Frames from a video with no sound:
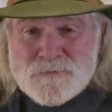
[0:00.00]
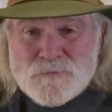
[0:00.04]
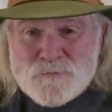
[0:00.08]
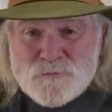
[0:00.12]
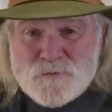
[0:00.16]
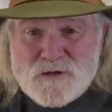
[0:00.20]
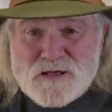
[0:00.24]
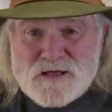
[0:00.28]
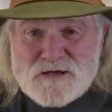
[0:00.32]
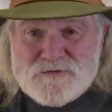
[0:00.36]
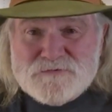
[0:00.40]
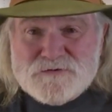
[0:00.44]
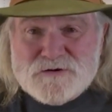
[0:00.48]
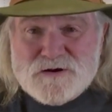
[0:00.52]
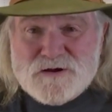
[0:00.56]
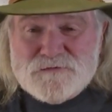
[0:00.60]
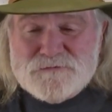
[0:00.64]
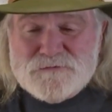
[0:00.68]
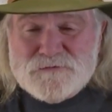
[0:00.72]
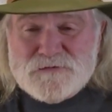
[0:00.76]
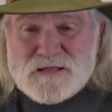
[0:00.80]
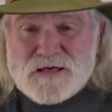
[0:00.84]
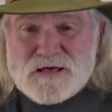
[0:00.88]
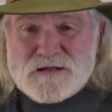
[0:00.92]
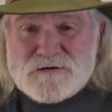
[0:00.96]
We'll have an
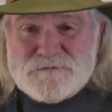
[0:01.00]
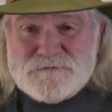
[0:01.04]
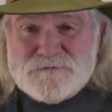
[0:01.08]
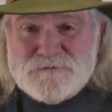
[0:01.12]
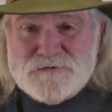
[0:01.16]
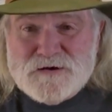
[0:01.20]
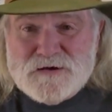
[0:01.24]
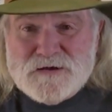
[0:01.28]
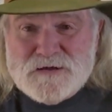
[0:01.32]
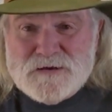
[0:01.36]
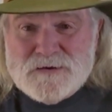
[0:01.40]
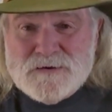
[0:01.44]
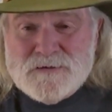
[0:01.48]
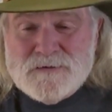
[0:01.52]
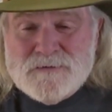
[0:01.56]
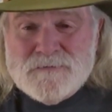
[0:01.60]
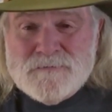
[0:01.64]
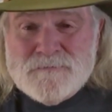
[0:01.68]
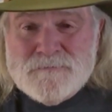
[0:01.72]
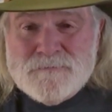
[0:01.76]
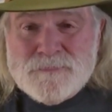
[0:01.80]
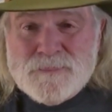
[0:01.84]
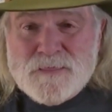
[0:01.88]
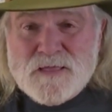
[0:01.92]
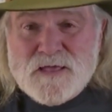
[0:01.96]
awful lot of fun,
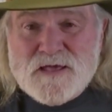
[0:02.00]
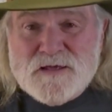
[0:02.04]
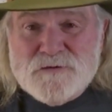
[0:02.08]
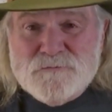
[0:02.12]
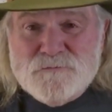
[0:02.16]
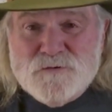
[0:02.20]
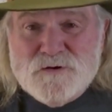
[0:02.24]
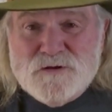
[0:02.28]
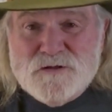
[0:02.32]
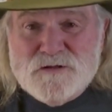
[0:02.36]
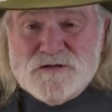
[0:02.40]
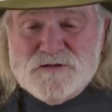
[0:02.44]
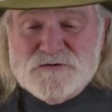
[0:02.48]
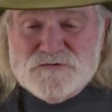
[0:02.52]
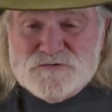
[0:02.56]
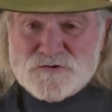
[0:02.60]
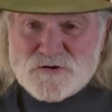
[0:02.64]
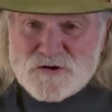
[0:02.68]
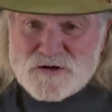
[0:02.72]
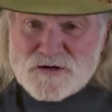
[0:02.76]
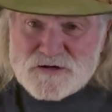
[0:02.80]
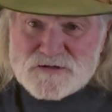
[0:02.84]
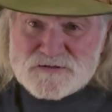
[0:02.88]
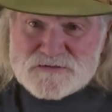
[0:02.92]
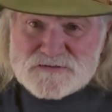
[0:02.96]
and we'll
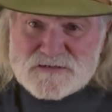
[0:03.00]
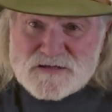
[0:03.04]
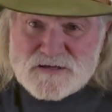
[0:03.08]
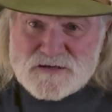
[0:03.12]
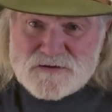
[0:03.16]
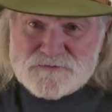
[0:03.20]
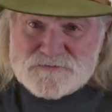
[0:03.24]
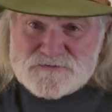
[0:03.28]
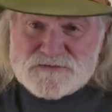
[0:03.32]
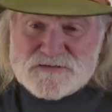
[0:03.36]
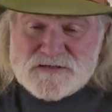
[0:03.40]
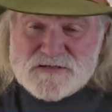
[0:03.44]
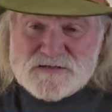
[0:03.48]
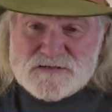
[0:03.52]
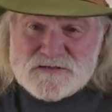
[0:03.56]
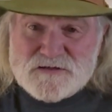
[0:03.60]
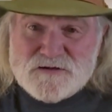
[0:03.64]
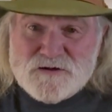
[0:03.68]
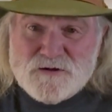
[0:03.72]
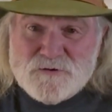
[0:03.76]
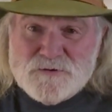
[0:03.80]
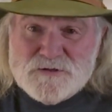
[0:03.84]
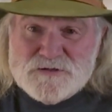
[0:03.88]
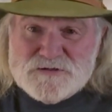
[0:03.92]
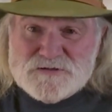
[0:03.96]
enjoy ourselves and get to
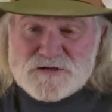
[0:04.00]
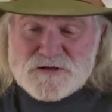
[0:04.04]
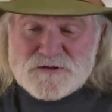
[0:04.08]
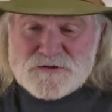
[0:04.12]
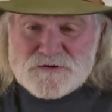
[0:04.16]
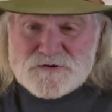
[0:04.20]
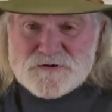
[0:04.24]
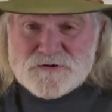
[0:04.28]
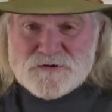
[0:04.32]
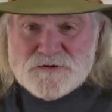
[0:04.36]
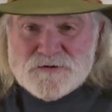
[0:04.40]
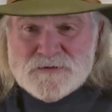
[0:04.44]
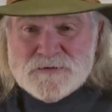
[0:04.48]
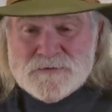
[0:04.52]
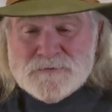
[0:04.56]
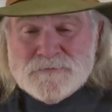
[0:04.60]
know each other